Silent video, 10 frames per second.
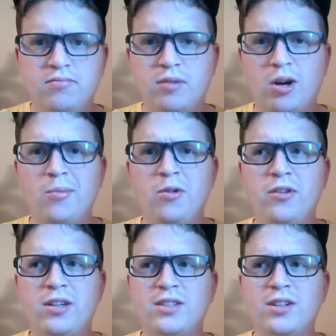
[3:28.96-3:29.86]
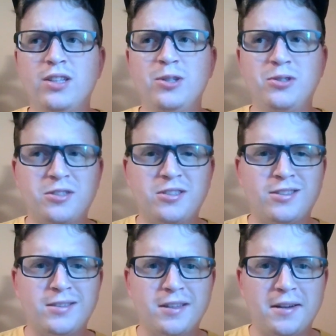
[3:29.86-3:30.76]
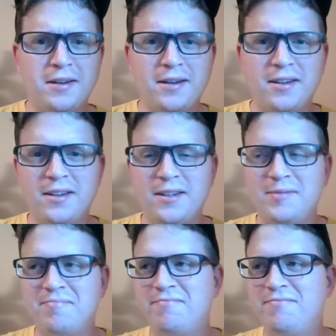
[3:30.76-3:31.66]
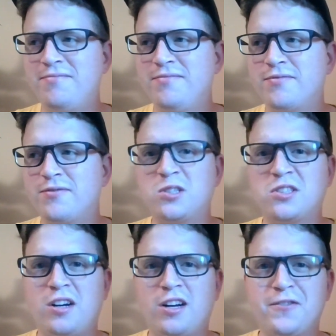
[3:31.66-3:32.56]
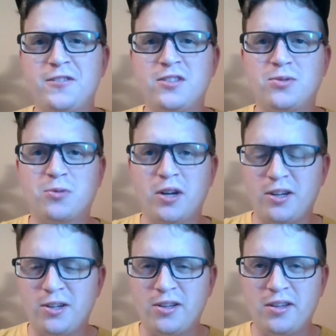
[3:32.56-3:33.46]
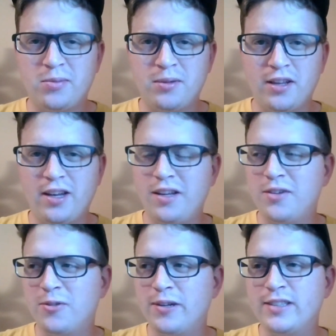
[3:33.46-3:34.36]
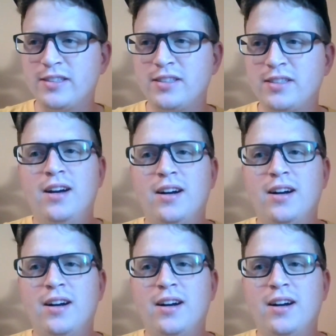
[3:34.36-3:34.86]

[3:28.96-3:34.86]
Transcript: All right, moving on to the losers. First off is Rahal Letterman, Lanigan Racing.